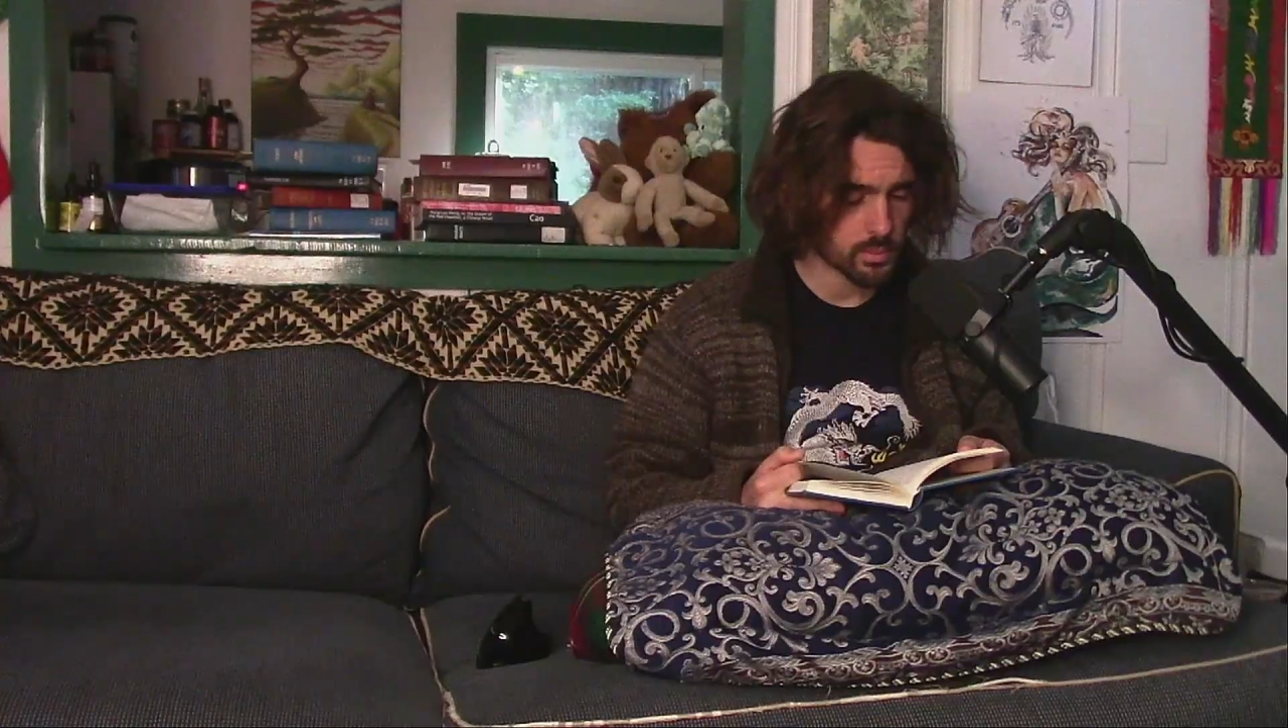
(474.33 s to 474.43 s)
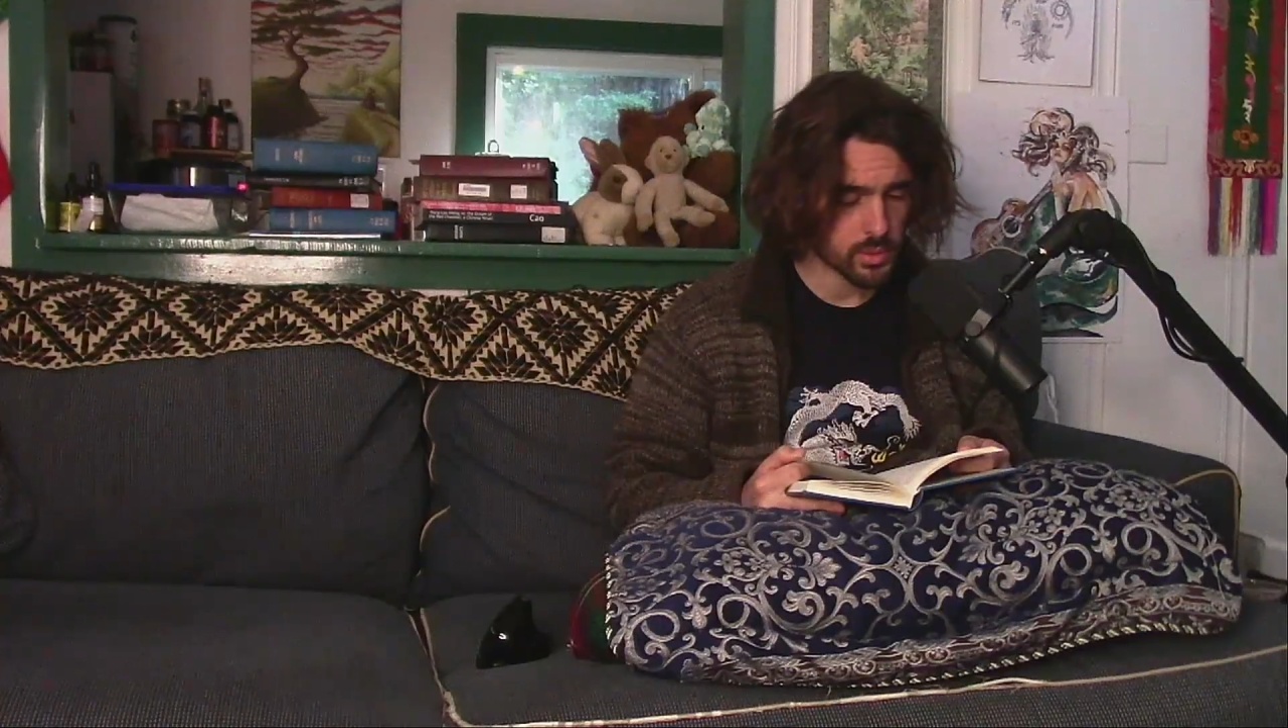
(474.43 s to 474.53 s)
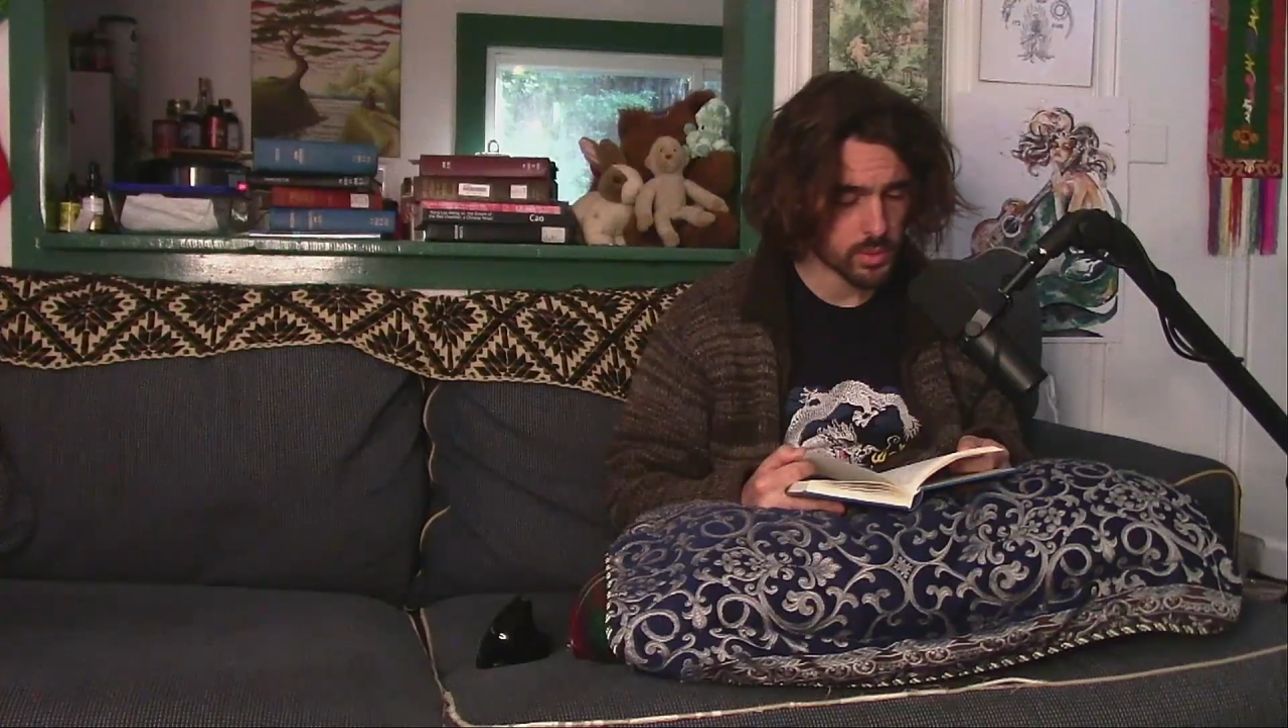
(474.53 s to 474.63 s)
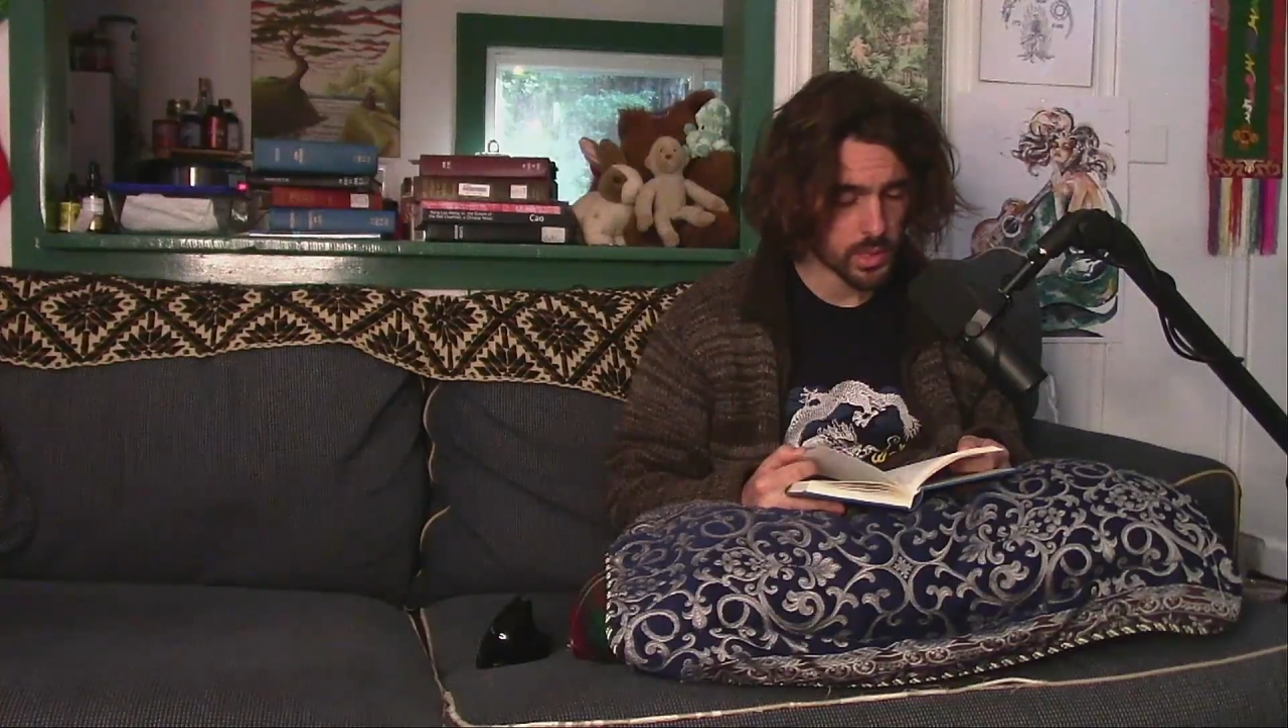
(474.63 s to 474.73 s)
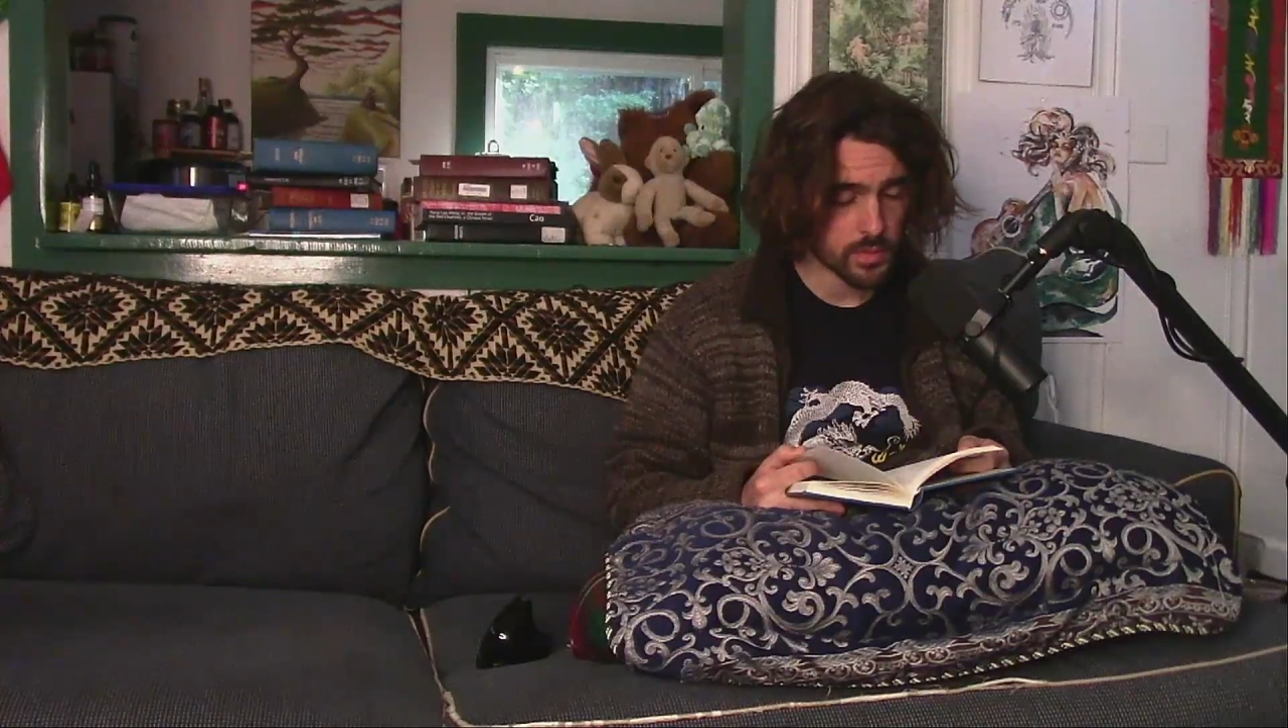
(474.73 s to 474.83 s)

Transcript: arrived